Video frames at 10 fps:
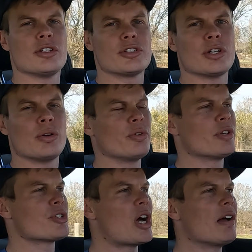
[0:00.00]
So
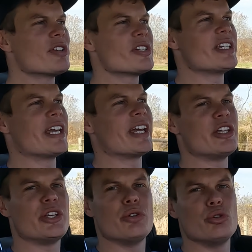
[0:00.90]
there's obviously a
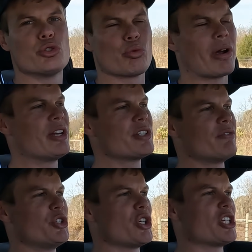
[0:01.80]
huge range
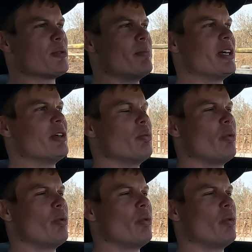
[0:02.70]
of adjustment